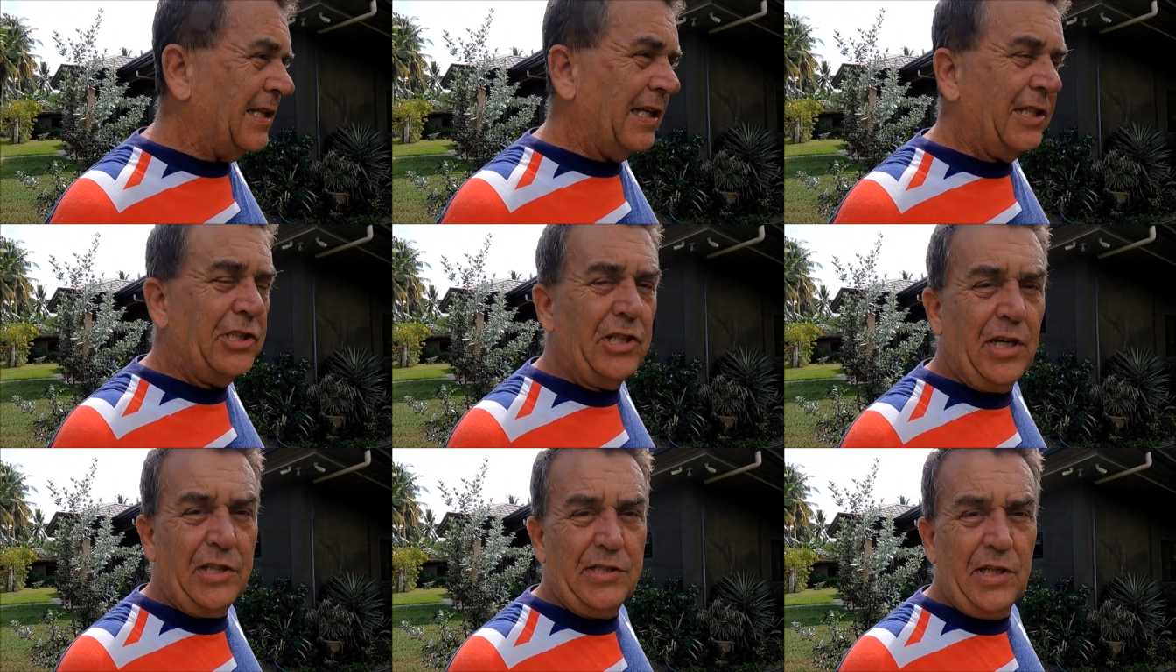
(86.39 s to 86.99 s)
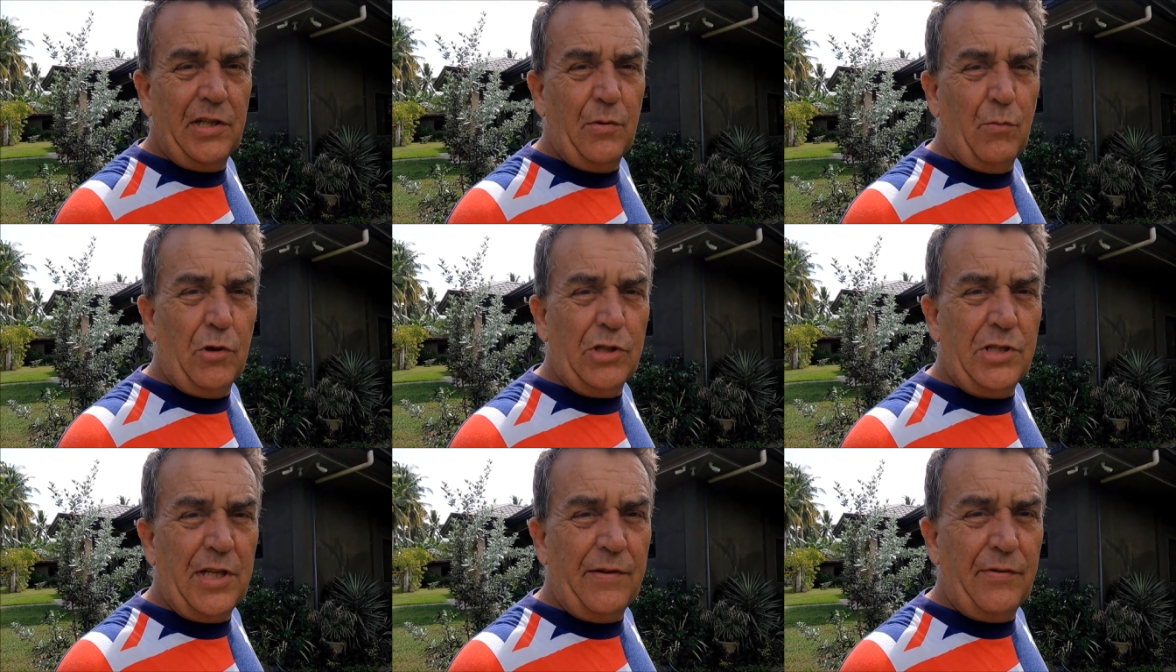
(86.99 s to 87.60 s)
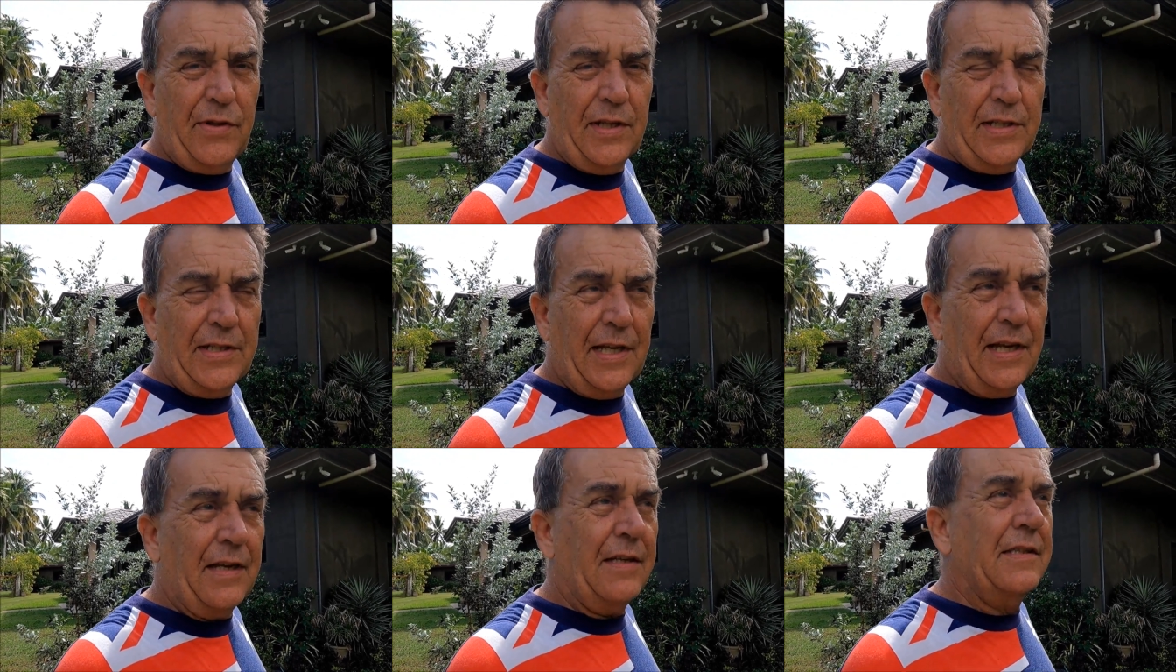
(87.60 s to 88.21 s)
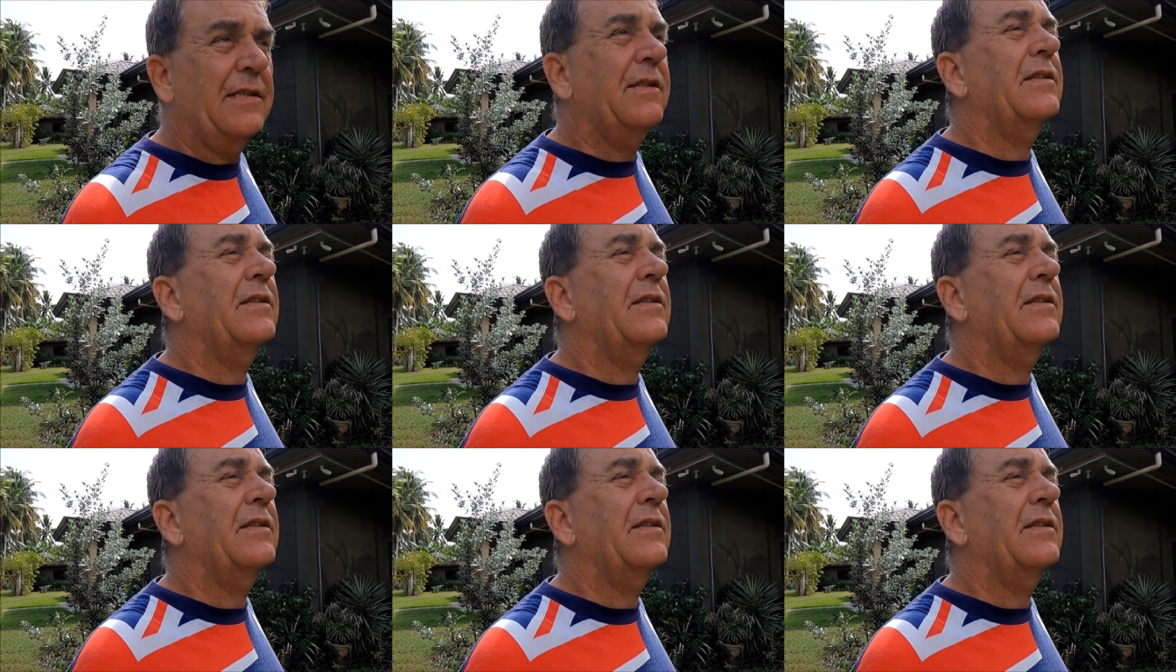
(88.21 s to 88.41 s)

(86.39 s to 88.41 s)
to let you know so you can wash everything down.